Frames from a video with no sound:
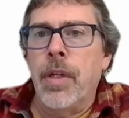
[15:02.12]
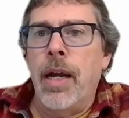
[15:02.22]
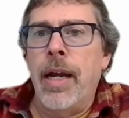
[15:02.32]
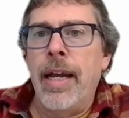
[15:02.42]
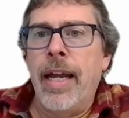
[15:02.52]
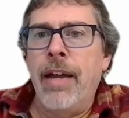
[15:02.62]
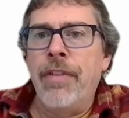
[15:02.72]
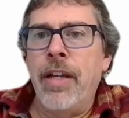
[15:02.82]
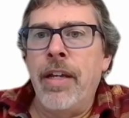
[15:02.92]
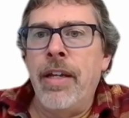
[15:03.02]
I have
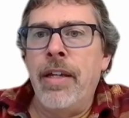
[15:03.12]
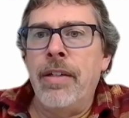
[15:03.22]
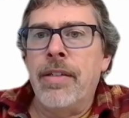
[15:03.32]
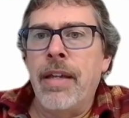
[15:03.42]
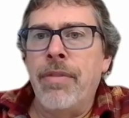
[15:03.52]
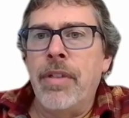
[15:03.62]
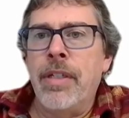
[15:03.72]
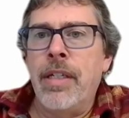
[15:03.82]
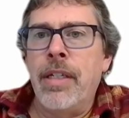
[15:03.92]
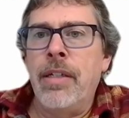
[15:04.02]
a
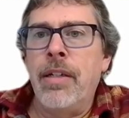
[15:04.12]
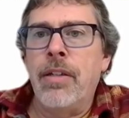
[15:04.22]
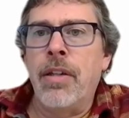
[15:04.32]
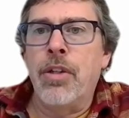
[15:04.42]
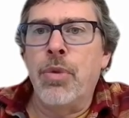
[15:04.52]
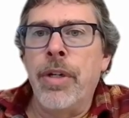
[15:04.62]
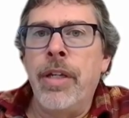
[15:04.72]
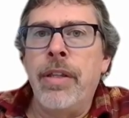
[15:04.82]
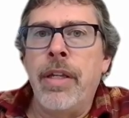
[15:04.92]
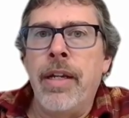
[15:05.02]
17 to the
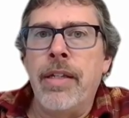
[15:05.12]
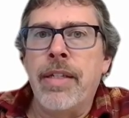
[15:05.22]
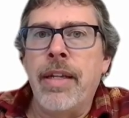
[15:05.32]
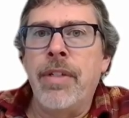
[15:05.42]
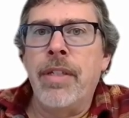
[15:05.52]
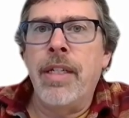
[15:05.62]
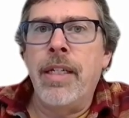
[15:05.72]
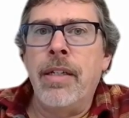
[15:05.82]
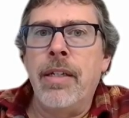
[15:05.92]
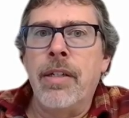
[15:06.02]
20th and a
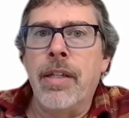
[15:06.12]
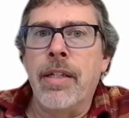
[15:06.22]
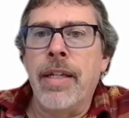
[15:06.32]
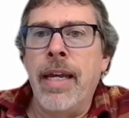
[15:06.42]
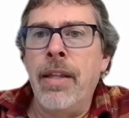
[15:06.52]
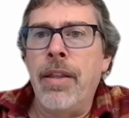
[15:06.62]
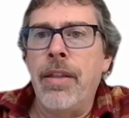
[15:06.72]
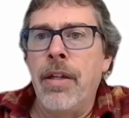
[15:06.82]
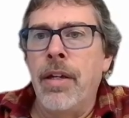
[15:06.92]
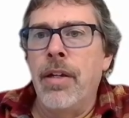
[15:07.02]
17 to the 10th.
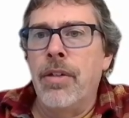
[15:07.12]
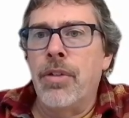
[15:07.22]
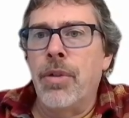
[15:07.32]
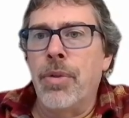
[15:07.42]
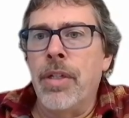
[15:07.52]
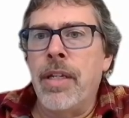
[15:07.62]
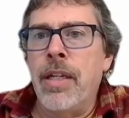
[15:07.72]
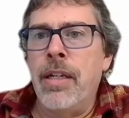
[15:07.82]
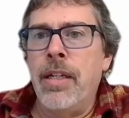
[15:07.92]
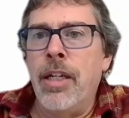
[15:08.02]
So this
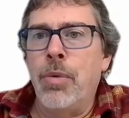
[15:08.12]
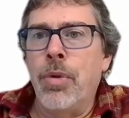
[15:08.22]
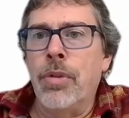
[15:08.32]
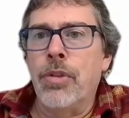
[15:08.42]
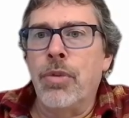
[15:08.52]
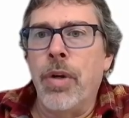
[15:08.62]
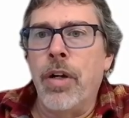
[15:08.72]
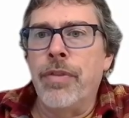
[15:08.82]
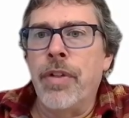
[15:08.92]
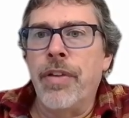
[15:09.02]
can equal
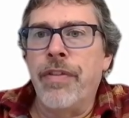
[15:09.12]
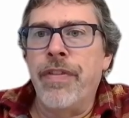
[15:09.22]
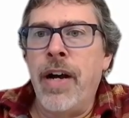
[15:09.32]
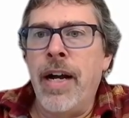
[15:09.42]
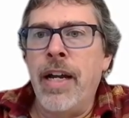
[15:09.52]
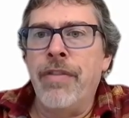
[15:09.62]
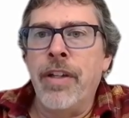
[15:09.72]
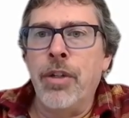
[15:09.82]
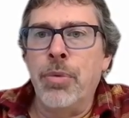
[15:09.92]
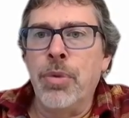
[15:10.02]
12 to the 5.
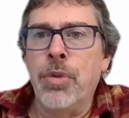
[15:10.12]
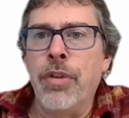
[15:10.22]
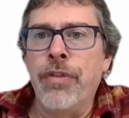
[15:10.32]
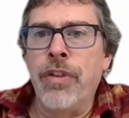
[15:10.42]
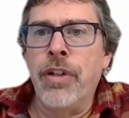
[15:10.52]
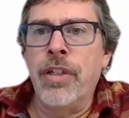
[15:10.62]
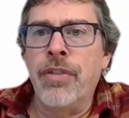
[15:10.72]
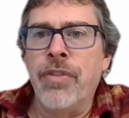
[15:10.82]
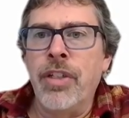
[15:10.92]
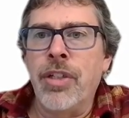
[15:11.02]
And the rule for
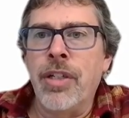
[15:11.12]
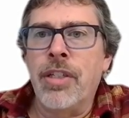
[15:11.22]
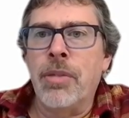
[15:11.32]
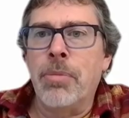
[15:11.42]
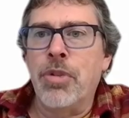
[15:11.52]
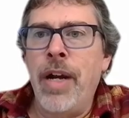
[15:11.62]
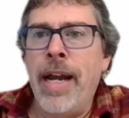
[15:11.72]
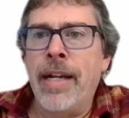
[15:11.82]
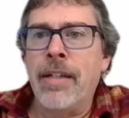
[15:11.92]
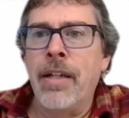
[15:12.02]
division is
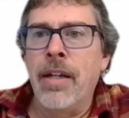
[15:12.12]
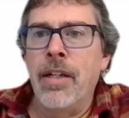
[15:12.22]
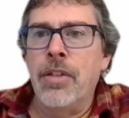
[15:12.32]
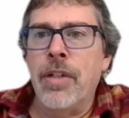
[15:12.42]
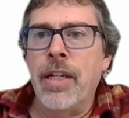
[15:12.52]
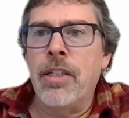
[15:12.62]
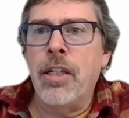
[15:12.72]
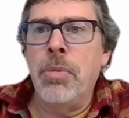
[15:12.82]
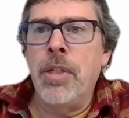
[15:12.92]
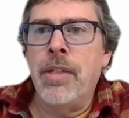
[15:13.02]
subtract. So that's going
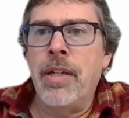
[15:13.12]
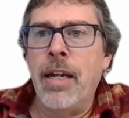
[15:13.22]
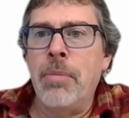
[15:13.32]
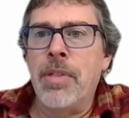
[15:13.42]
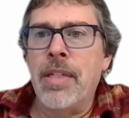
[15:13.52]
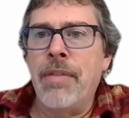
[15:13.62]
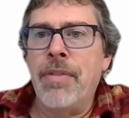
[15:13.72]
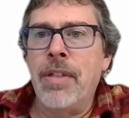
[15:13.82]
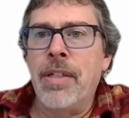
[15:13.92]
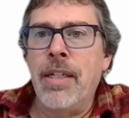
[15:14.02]
to be times
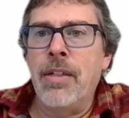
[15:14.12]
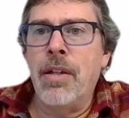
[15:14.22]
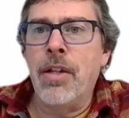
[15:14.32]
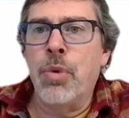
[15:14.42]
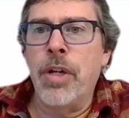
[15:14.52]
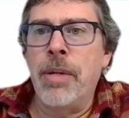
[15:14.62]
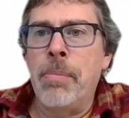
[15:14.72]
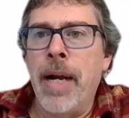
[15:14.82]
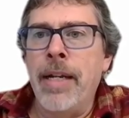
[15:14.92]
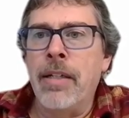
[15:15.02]
17 to the 20
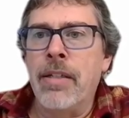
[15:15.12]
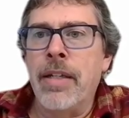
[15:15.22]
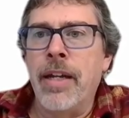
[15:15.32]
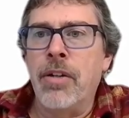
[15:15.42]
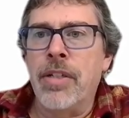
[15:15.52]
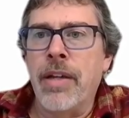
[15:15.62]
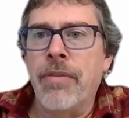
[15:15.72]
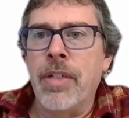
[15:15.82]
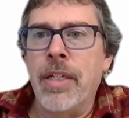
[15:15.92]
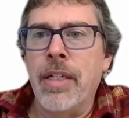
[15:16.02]
minus 10, or
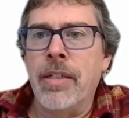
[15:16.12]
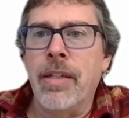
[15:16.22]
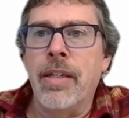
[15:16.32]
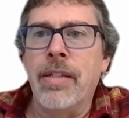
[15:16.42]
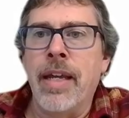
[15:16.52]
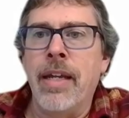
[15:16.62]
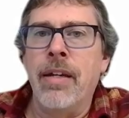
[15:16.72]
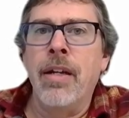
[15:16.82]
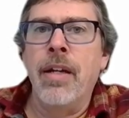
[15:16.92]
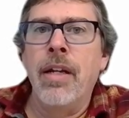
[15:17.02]
17 to the 10.
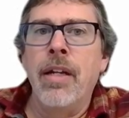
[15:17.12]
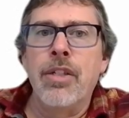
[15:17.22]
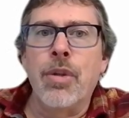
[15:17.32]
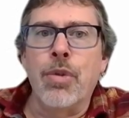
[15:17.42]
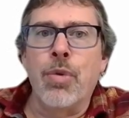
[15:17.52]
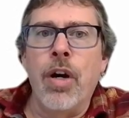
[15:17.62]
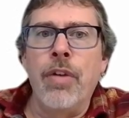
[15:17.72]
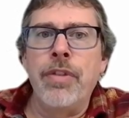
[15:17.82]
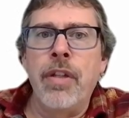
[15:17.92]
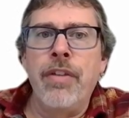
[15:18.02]
So
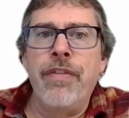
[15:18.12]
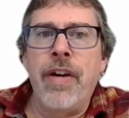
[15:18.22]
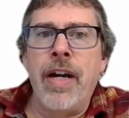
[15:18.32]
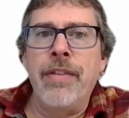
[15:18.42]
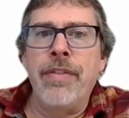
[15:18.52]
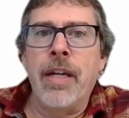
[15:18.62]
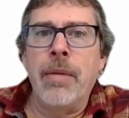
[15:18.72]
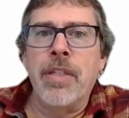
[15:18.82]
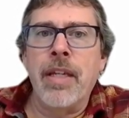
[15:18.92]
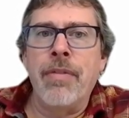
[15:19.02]
12 to the 5
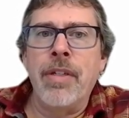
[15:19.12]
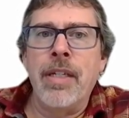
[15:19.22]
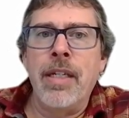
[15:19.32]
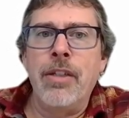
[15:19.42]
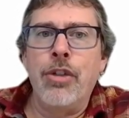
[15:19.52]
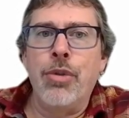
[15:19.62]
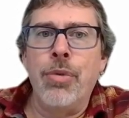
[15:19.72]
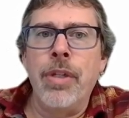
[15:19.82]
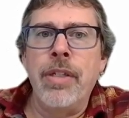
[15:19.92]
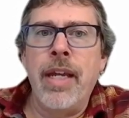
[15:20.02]
times 17 to
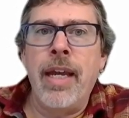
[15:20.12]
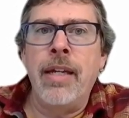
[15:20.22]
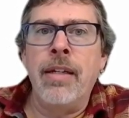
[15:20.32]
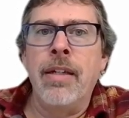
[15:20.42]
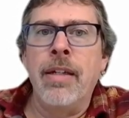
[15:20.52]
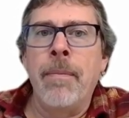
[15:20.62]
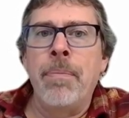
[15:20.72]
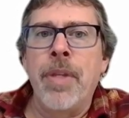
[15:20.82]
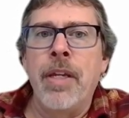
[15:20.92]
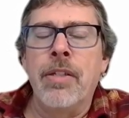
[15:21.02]
the 10
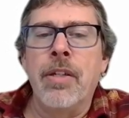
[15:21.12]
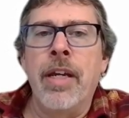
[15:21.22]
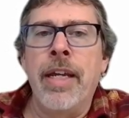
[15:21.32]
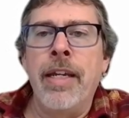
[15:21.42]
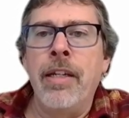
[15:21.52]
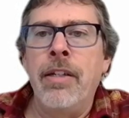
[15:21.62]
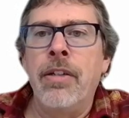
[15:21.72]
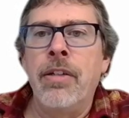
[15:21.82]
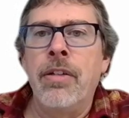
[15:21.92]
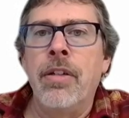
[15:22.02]
is an
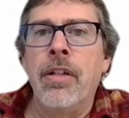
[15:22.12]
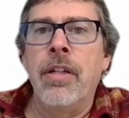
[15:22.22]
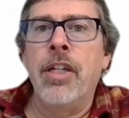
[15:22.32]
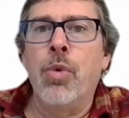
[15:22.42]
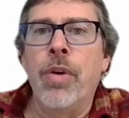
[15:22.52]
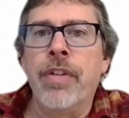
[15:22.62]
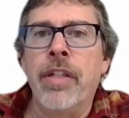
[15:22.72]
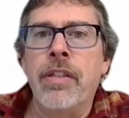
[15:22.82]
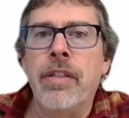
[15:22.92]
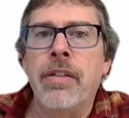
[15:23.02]

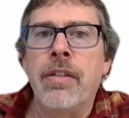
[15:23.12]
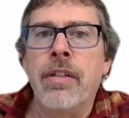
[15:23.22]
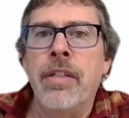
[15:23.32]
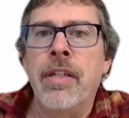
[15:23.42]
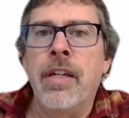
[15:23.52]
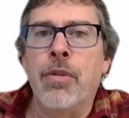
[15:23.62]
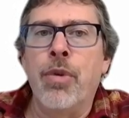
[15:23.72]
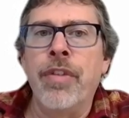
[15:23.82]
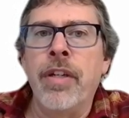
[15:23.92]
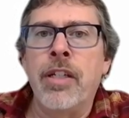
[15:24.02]
equivalent
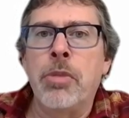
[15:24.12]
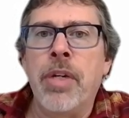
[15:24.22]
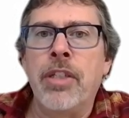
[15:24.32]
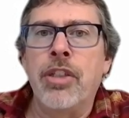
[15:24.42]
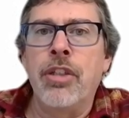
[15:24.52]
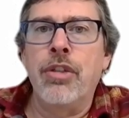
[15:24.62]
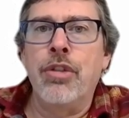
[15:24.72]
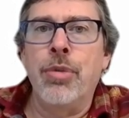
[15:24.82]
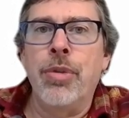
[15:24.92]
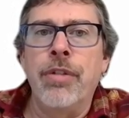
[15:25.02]
expression
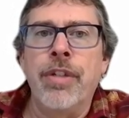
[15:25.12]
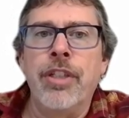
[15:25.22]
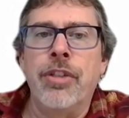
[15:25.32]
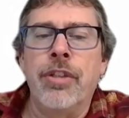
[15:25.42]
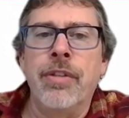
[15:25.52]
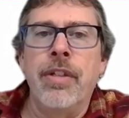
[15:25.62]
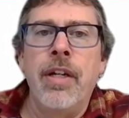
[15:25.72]
to the original.